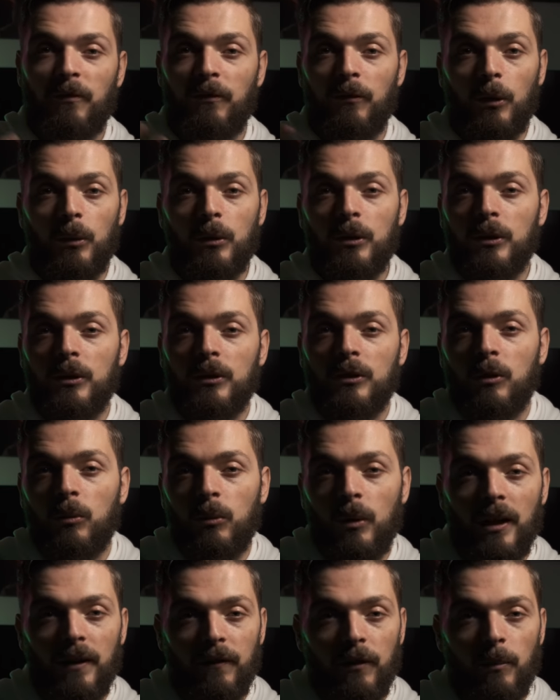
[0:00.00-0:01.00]
focus or
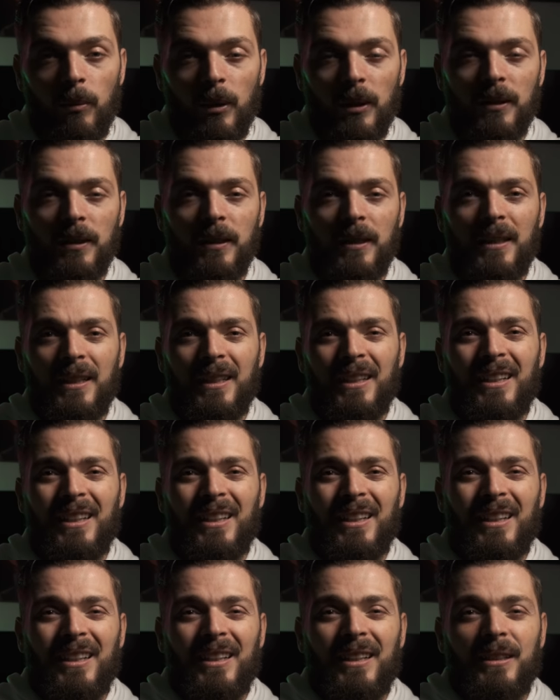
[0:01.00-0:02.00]
whatever, but
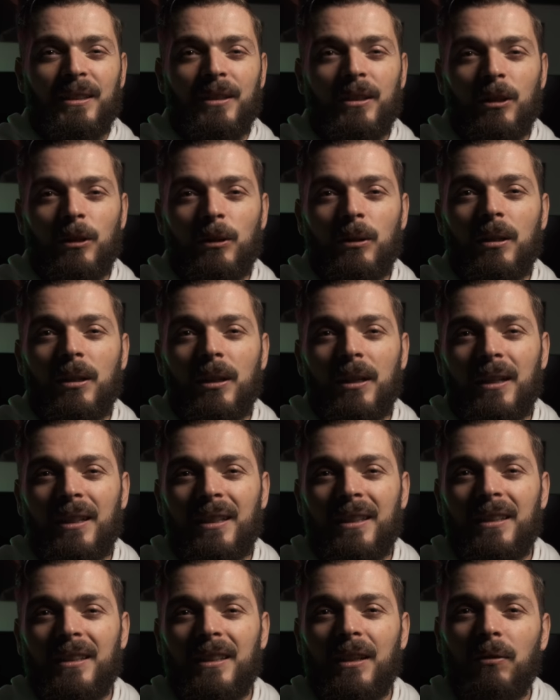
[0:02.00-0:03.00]
you know,
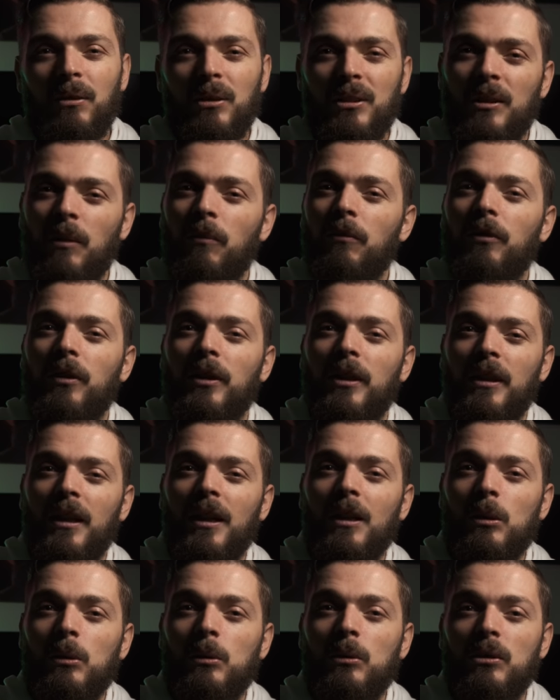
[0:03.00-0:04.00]
give us something
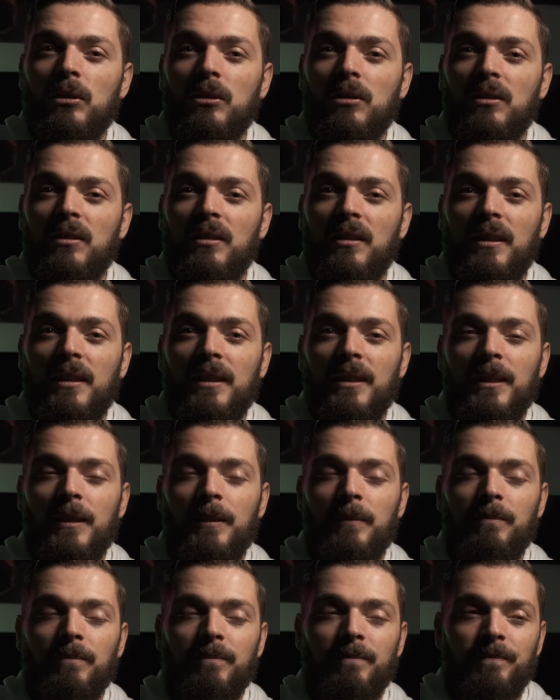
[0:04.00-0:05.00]
else.
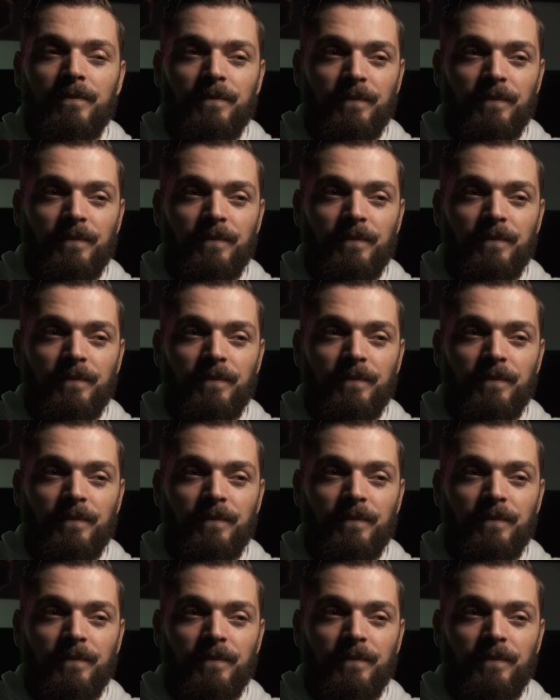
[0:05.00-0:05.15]
I